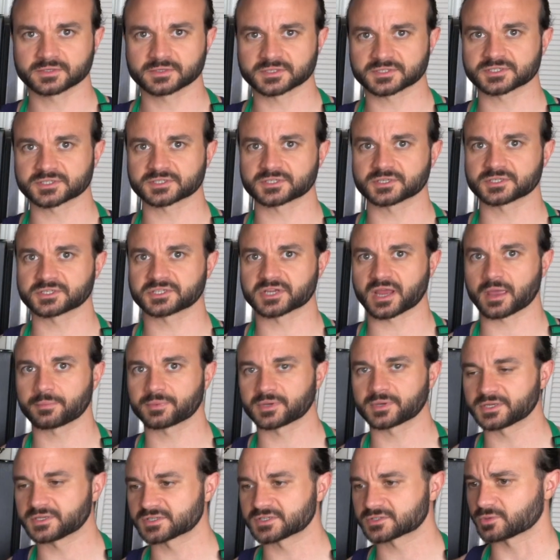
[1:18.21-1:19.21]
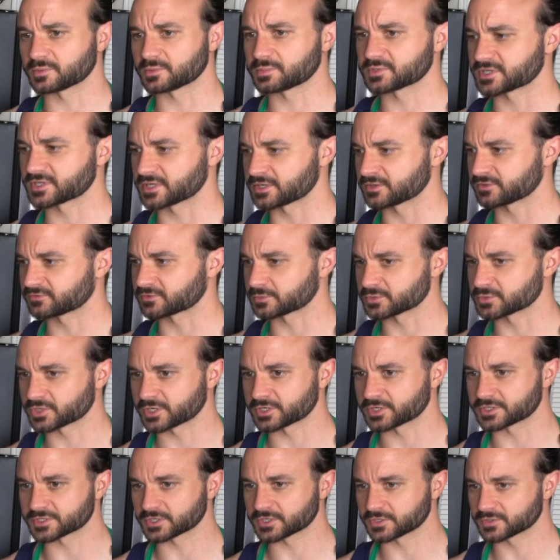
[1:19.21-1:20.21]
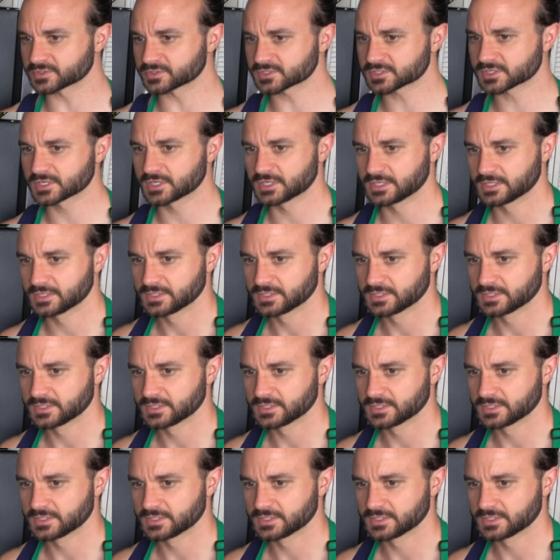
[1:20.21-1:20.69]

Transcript: This is a Japanese sweet potato from Trader Joe's.